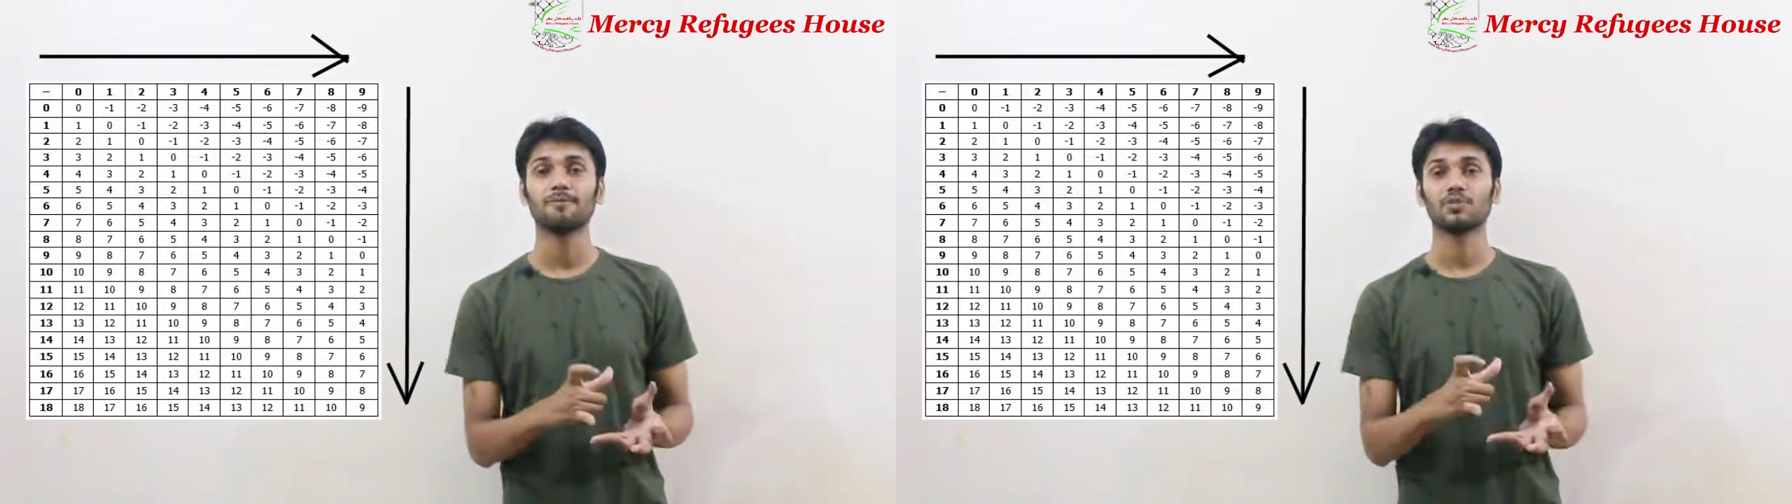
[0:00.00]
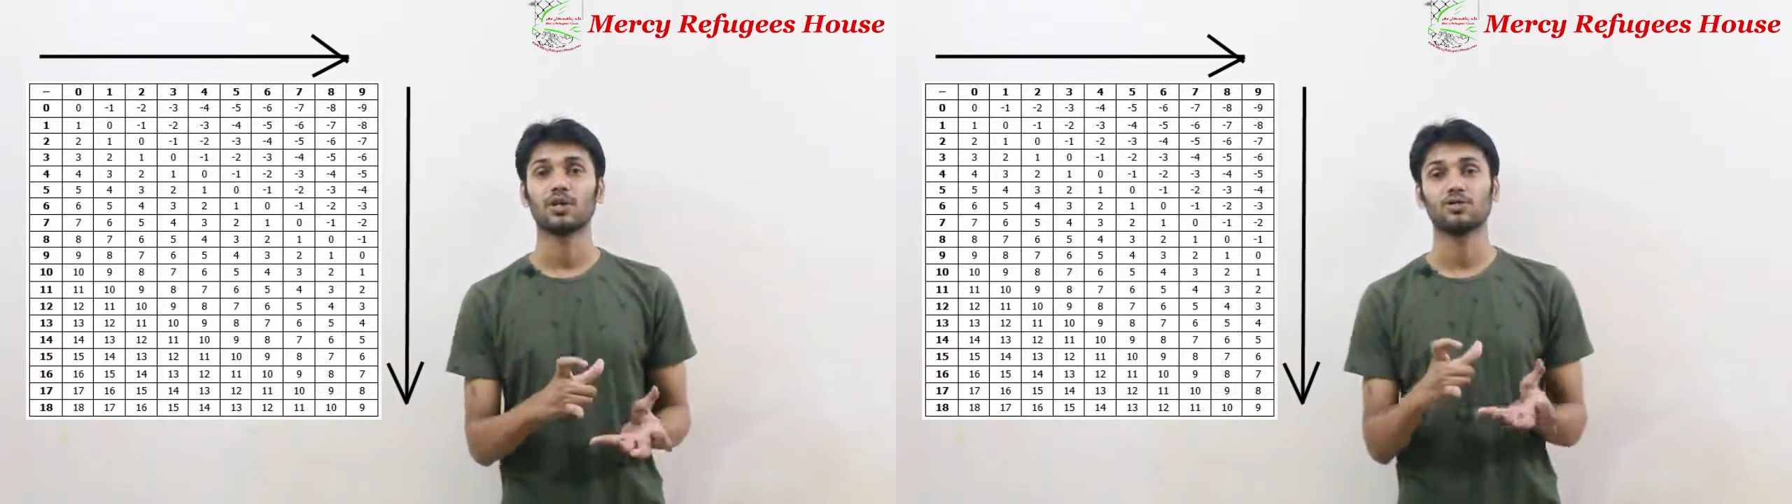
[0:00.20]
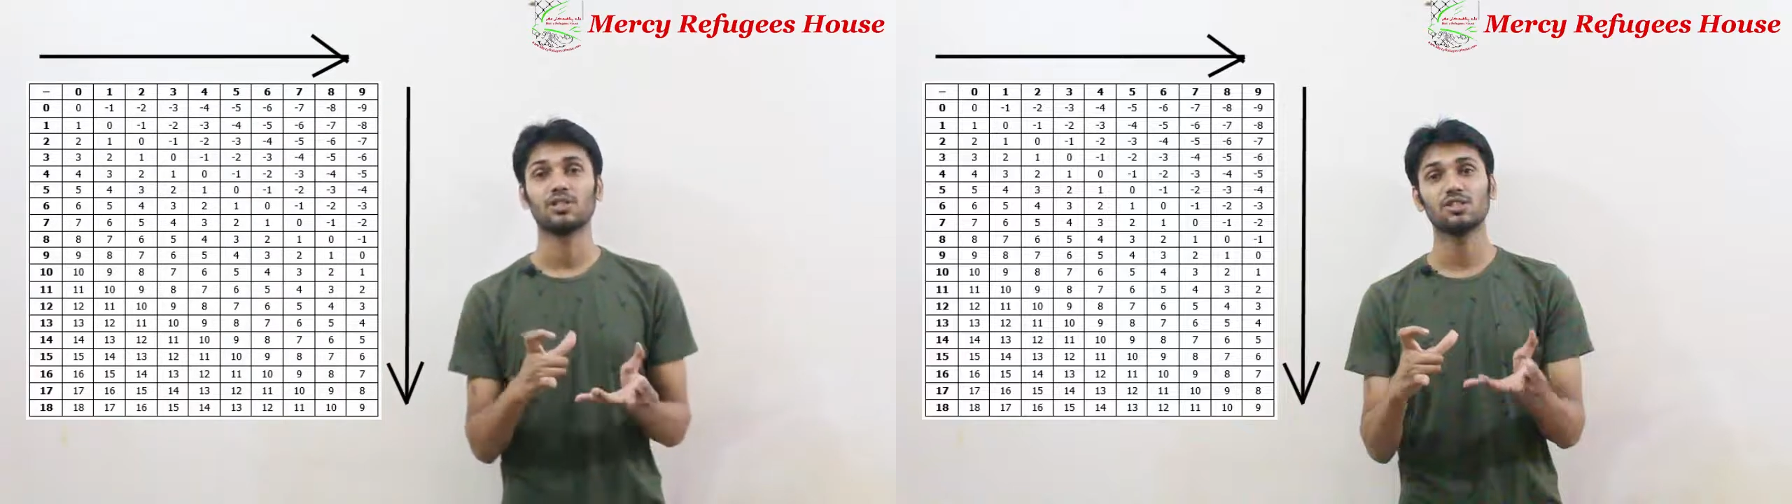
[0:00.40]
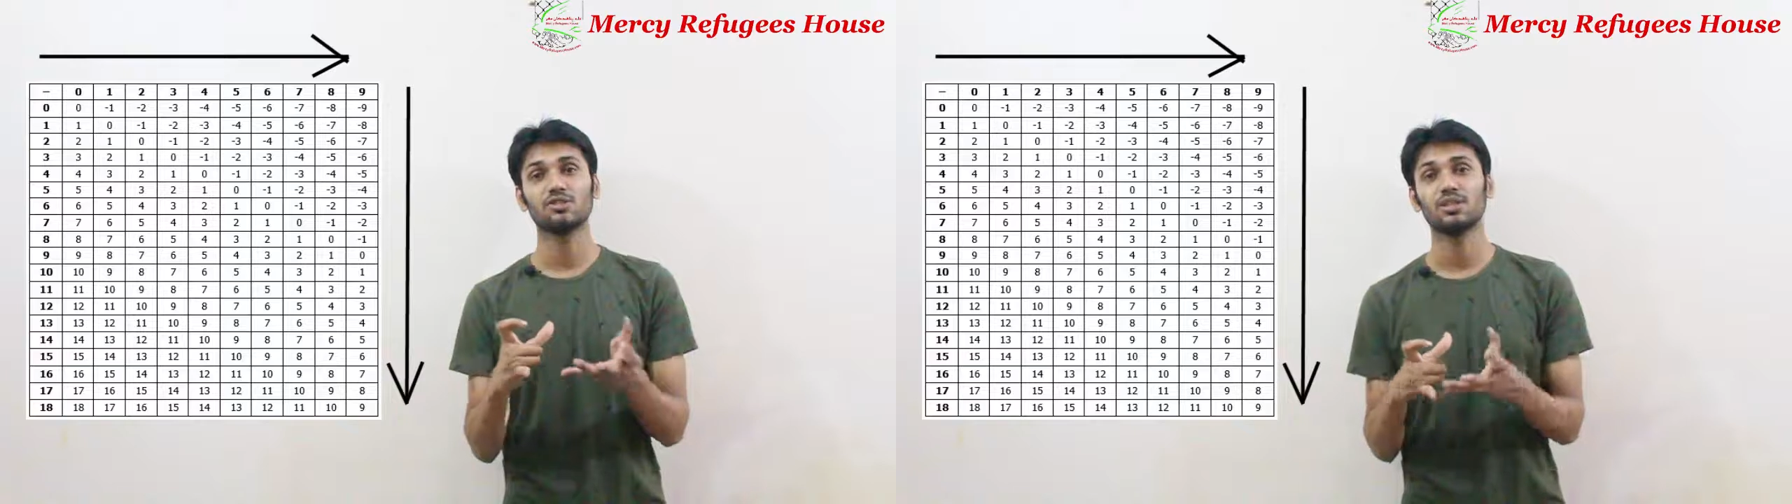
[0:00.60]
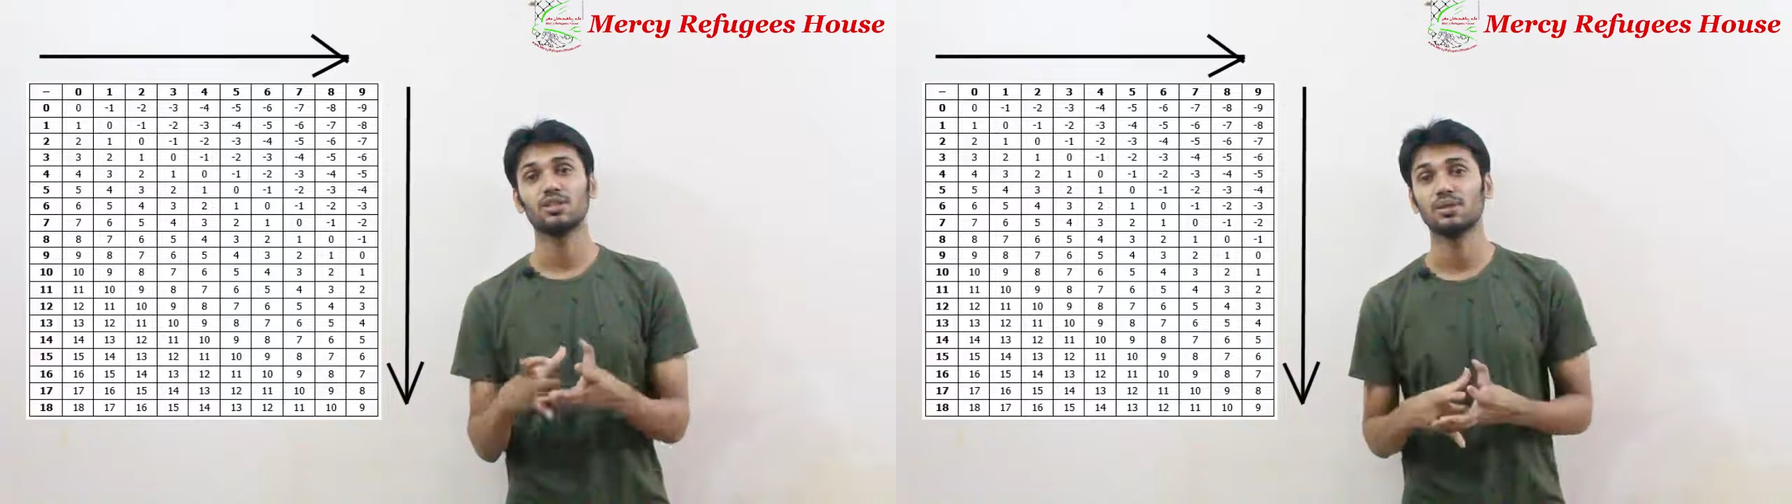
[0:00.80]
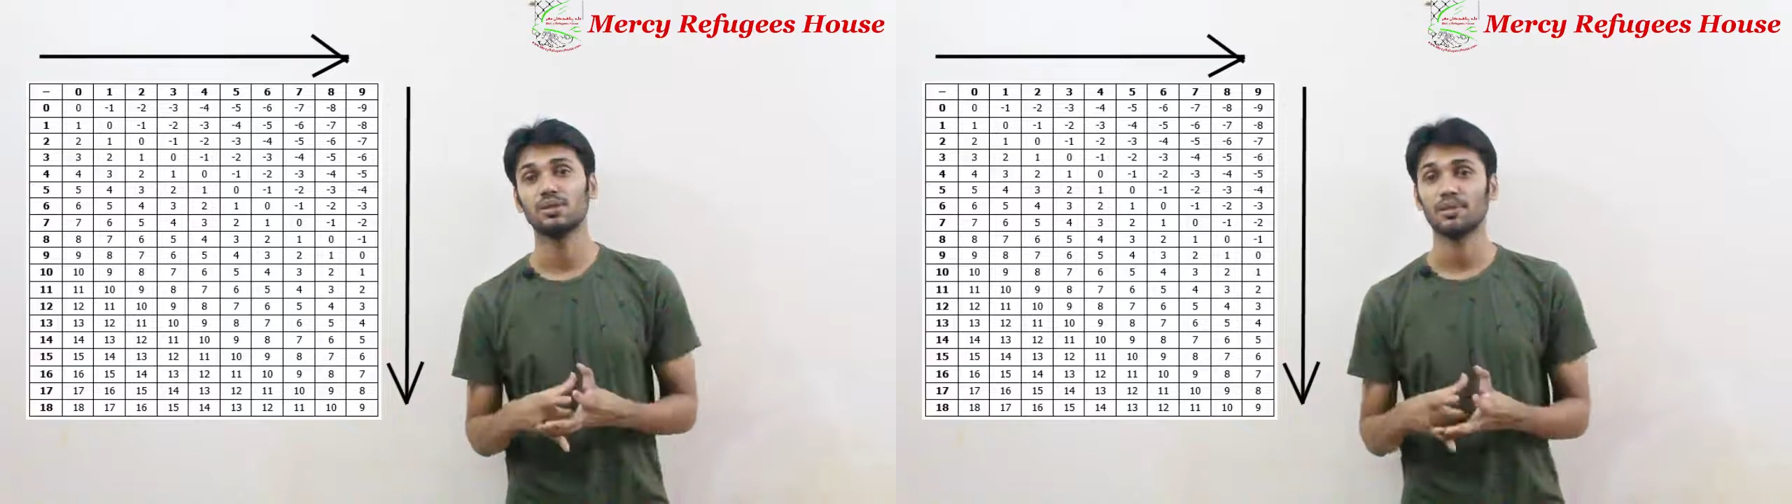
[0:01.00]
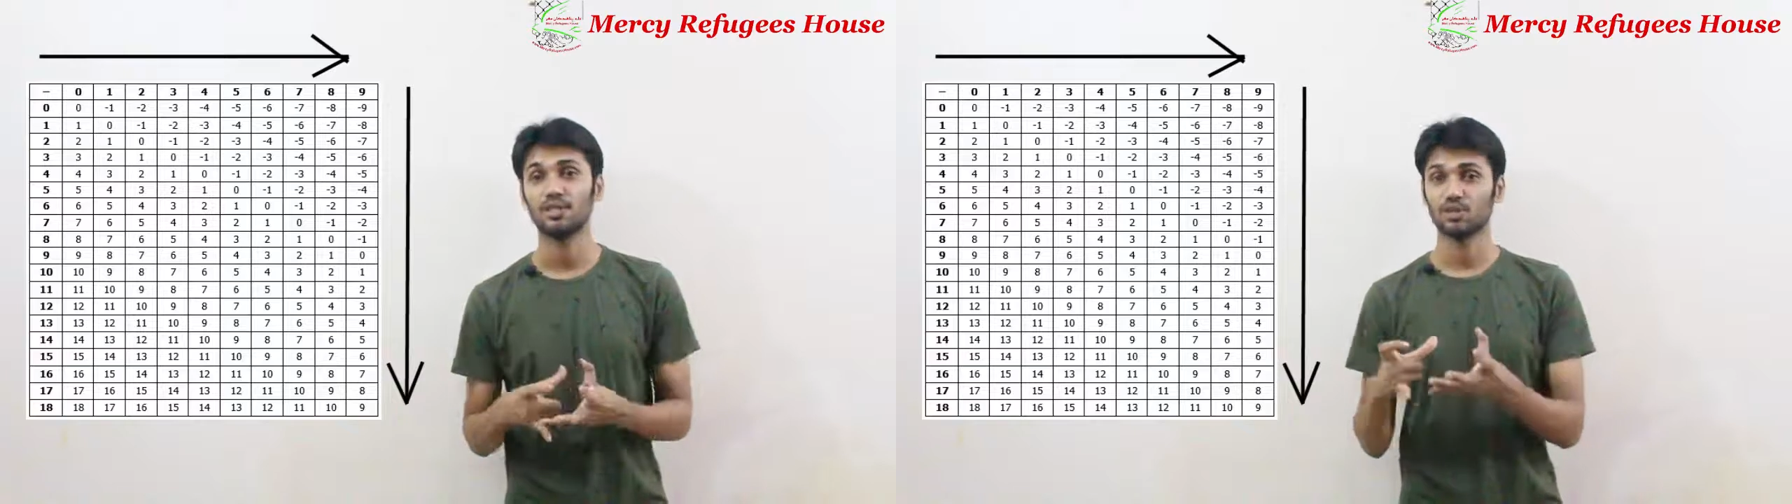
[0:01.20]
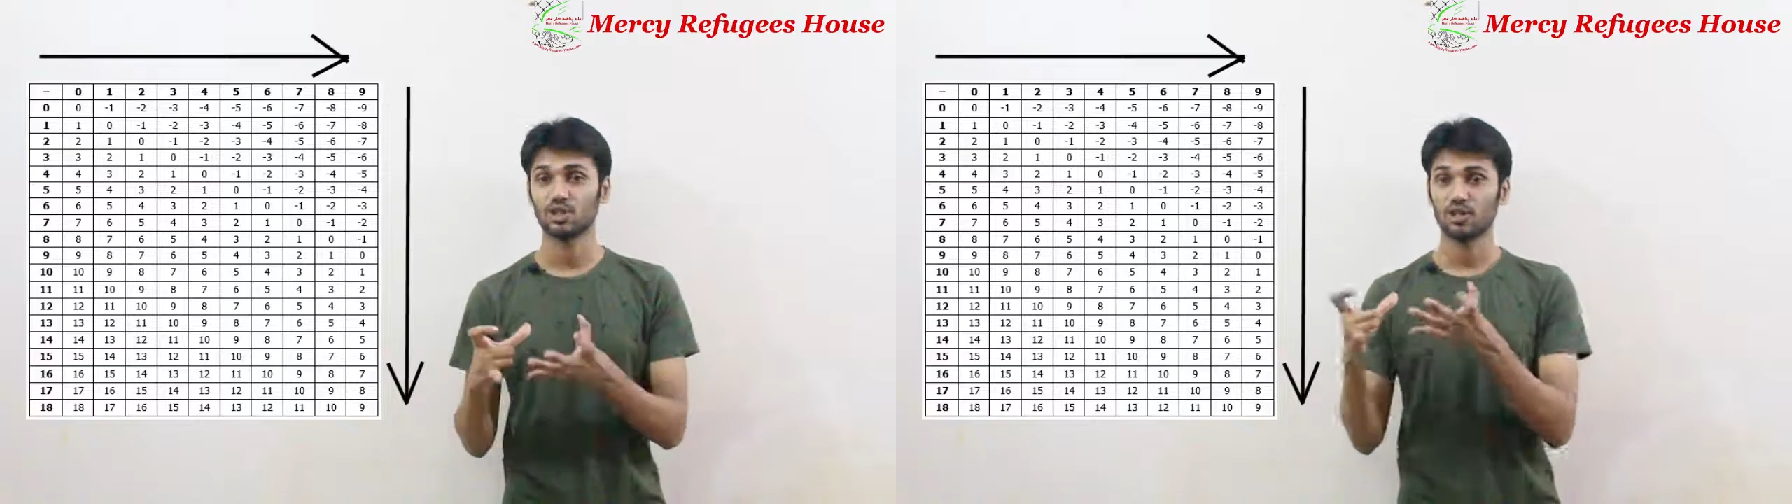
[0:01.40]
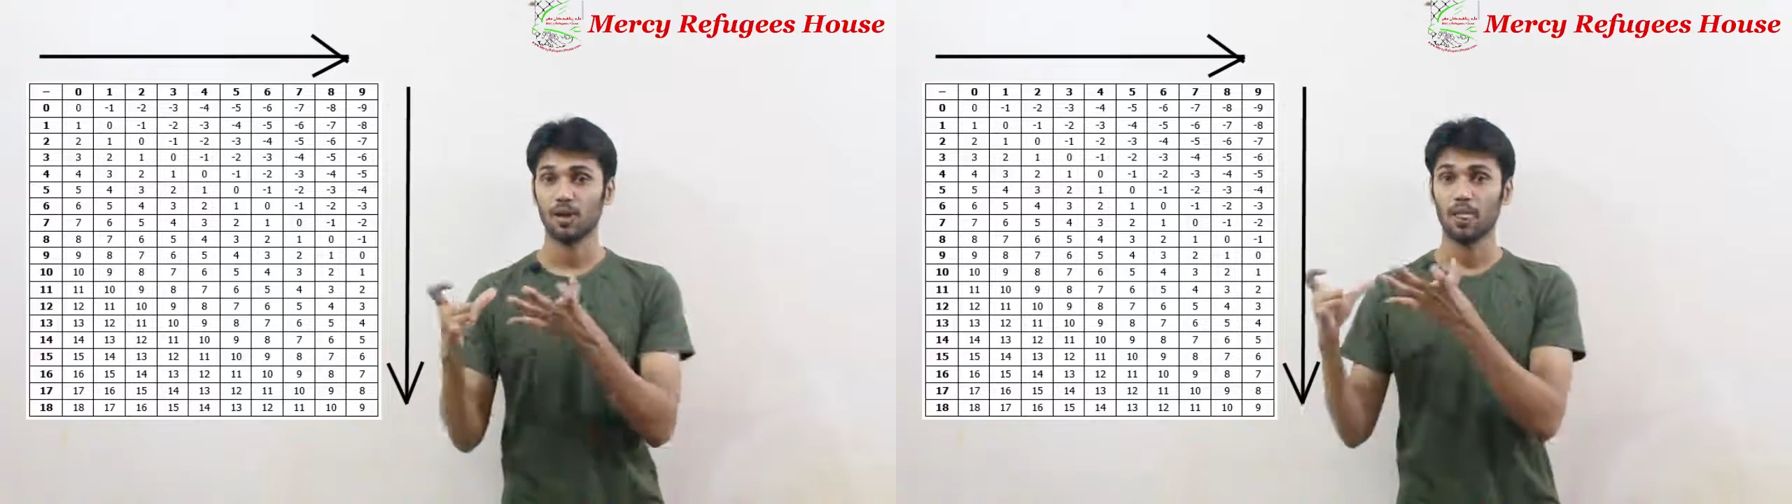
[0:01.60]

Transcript: now this is going to be pretty much